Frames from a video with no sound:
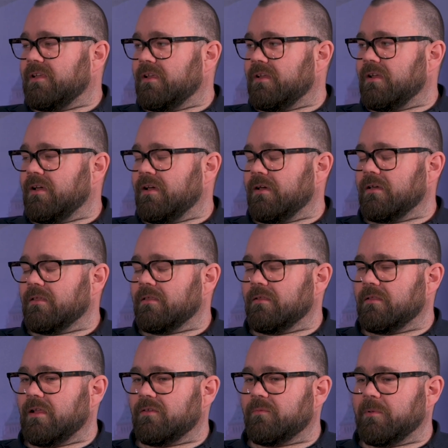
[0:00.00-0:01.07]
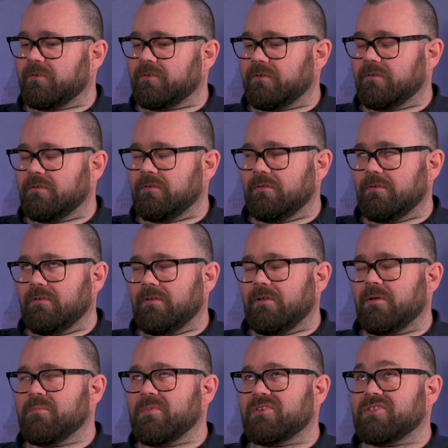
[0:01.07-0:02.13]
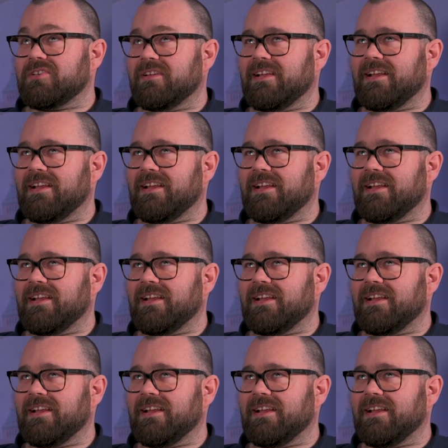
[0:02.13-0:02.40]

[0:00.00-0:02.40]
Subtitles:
And I think that's a much